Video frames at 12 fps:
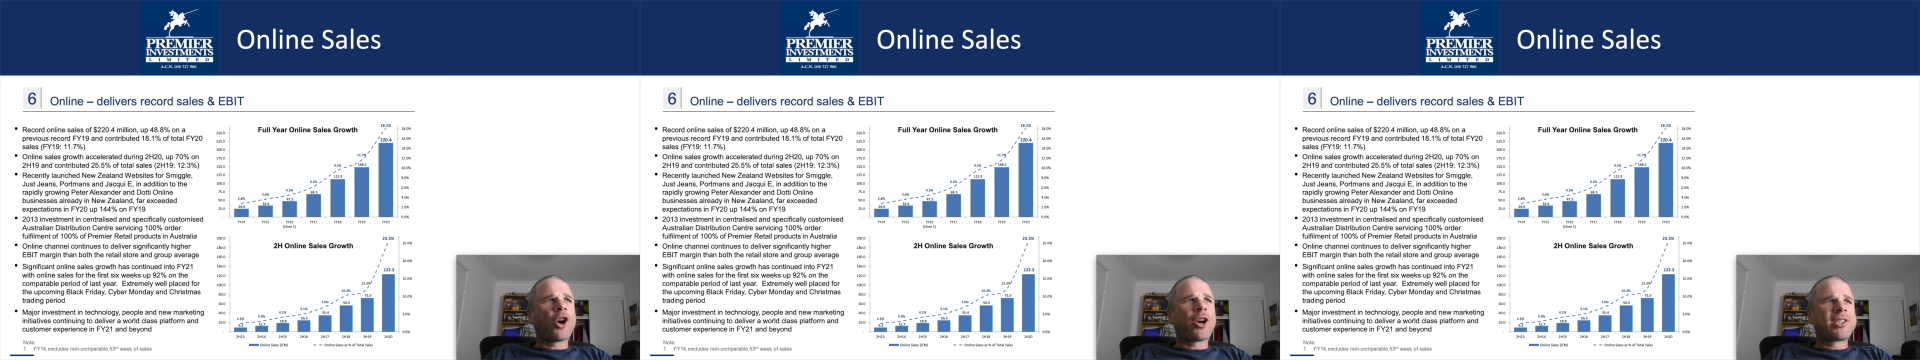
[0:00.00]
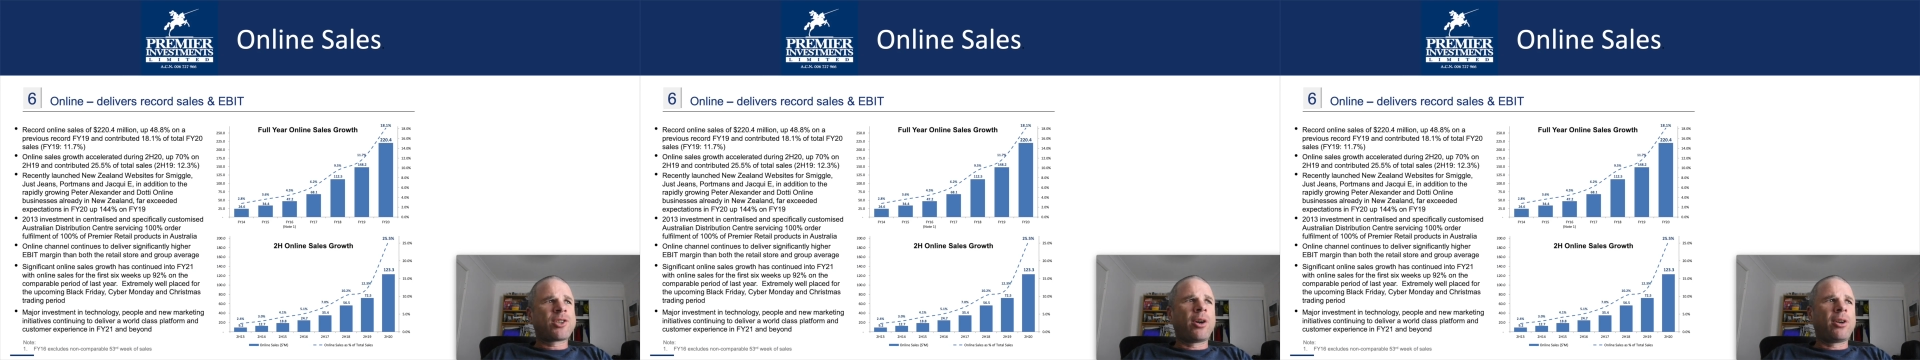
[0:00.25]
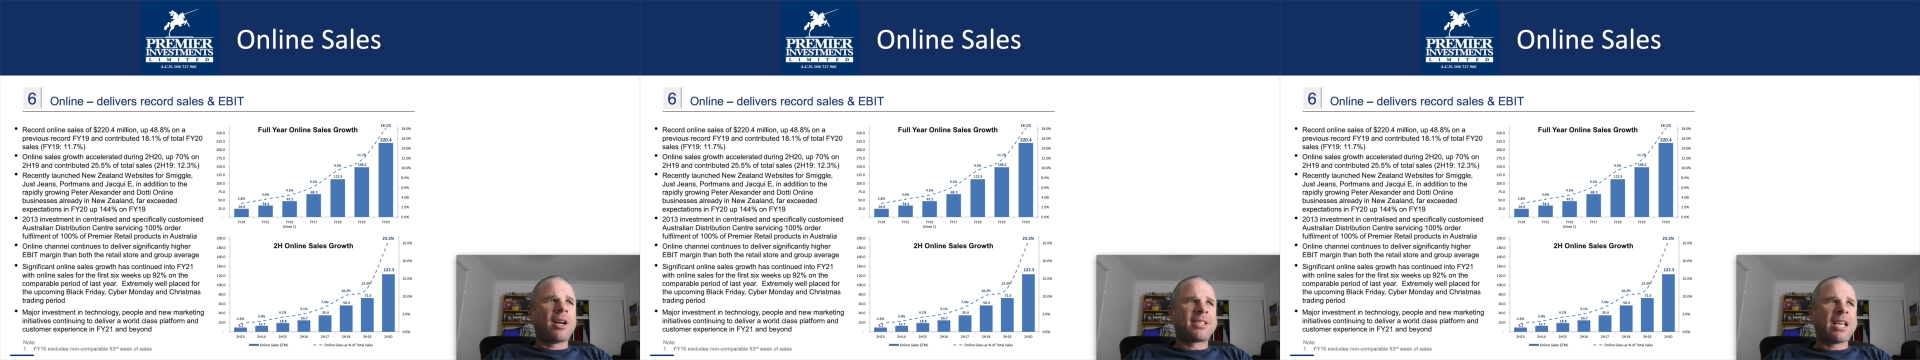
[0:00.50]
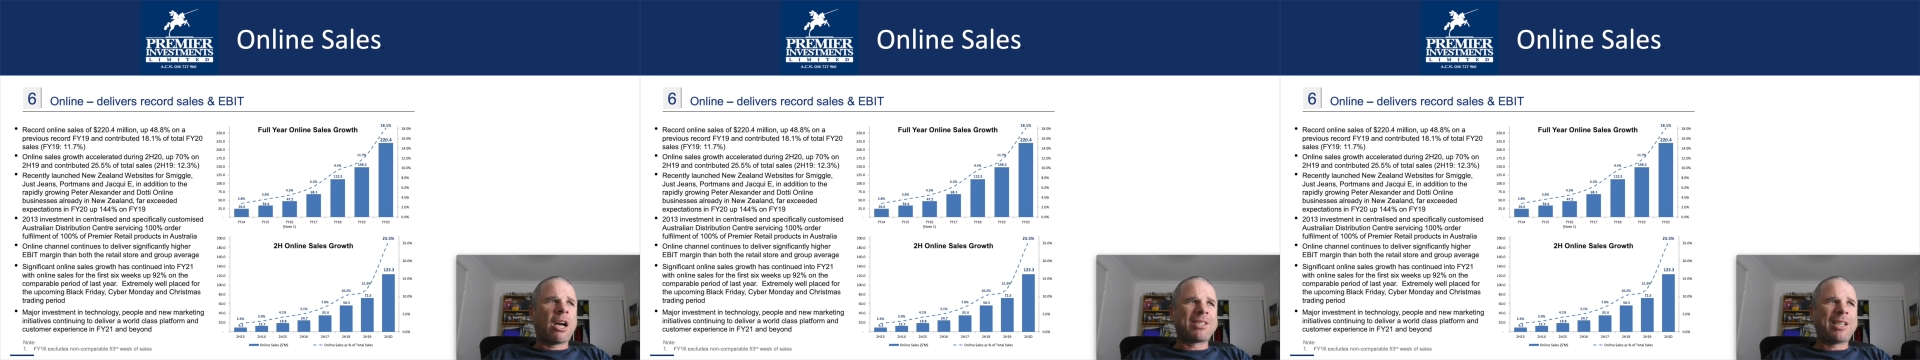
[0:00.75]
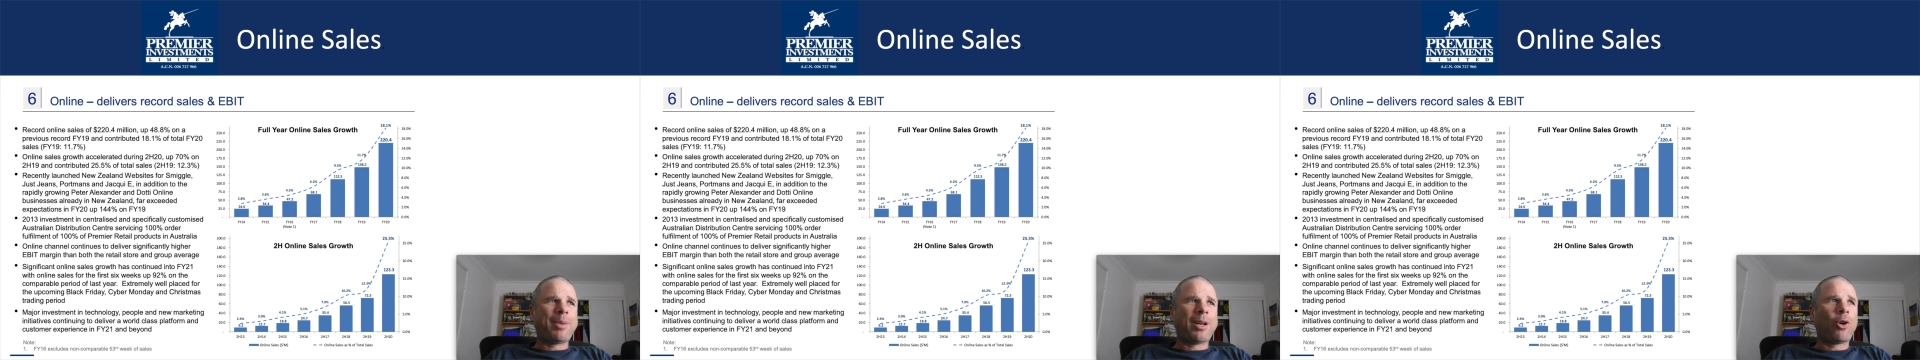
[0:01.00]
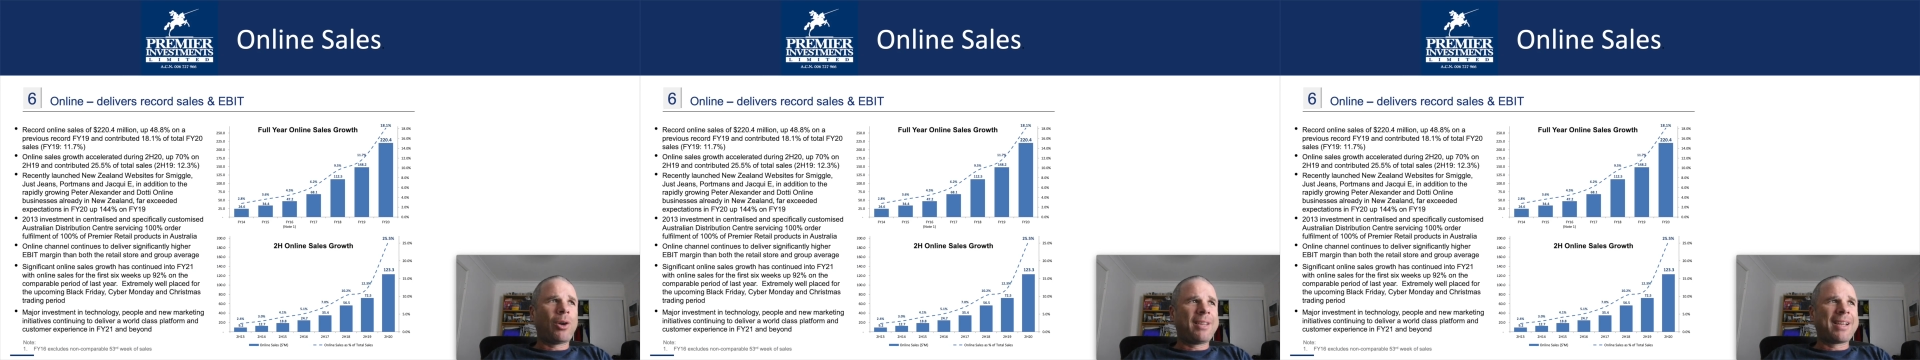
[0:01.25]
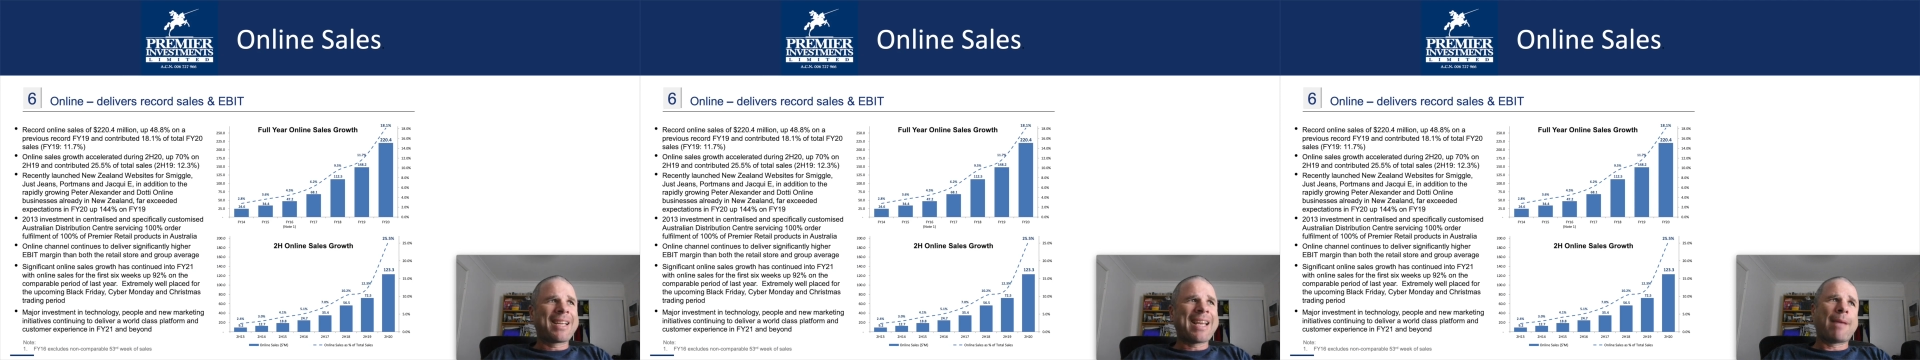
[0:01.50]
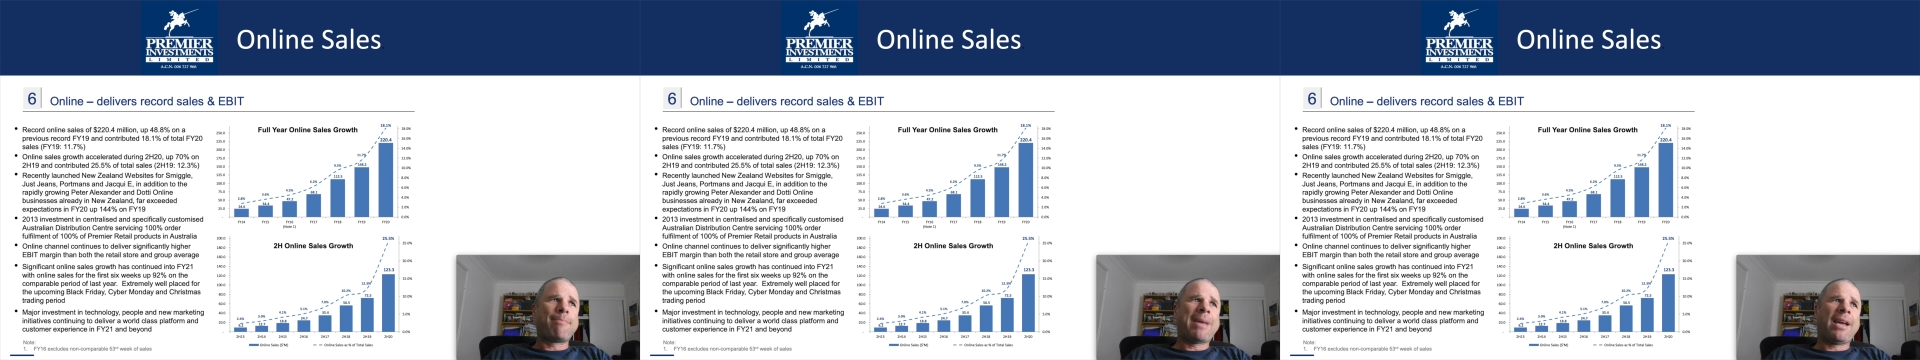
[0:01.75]
got into online sales a little bit earlier than
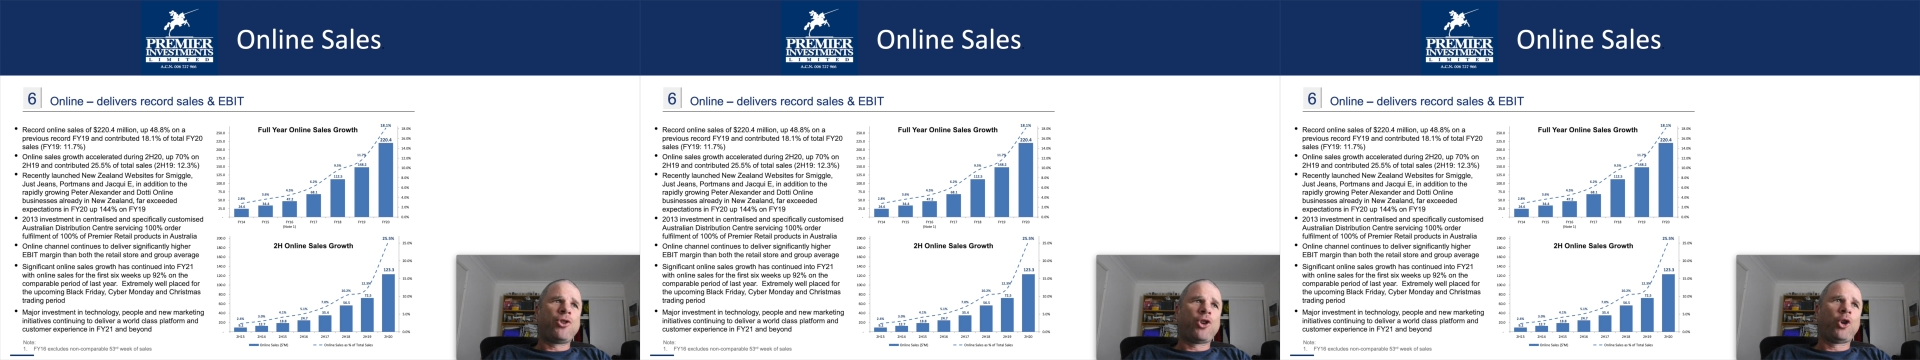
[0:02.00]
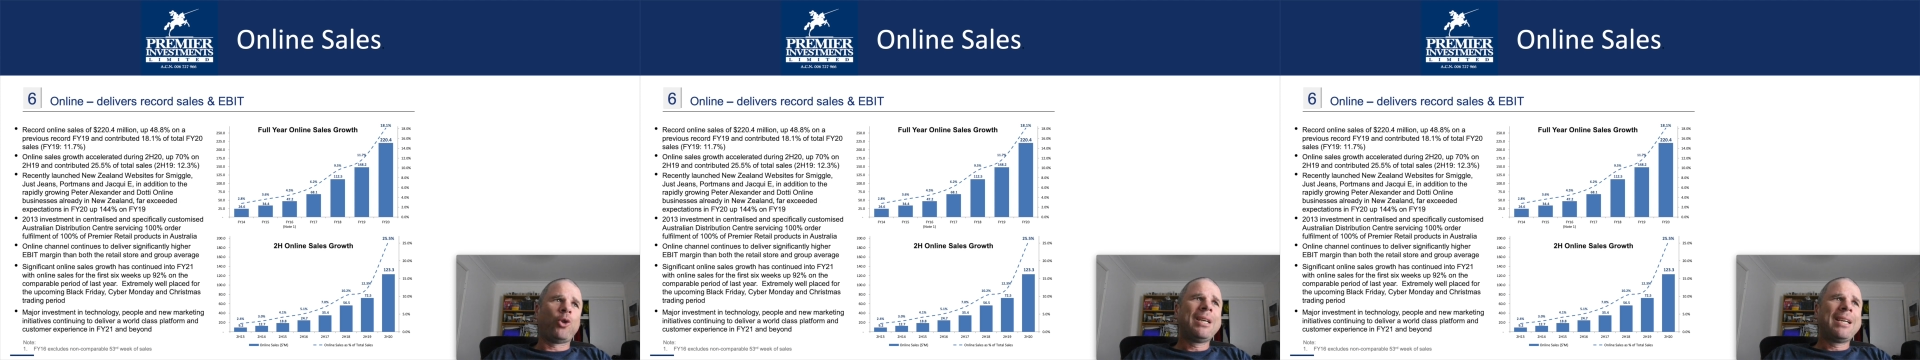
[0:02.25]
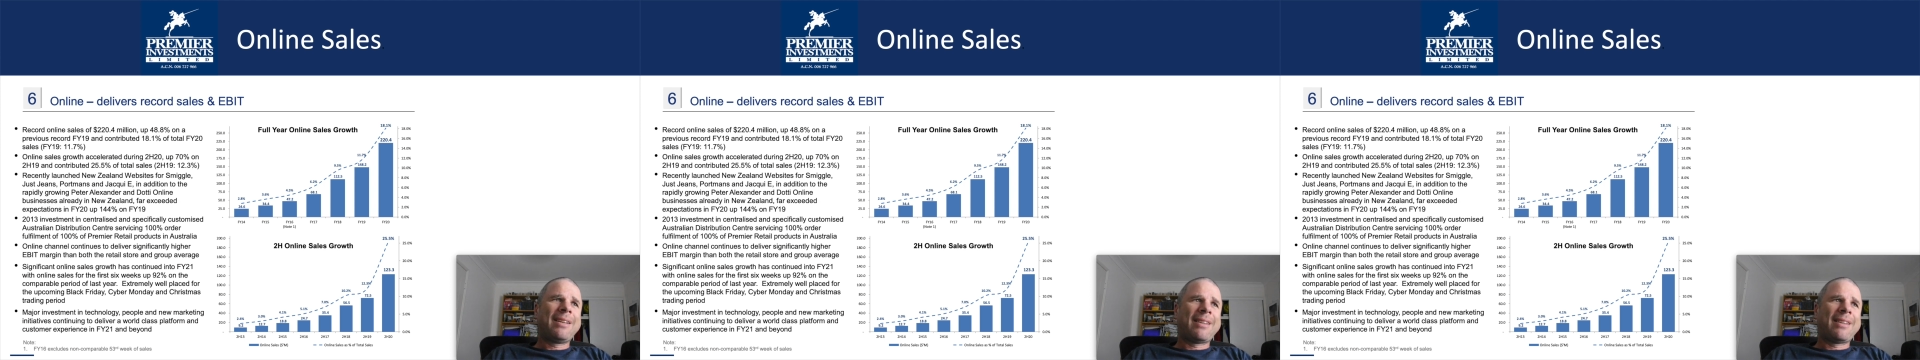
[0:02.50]
Kathmandu.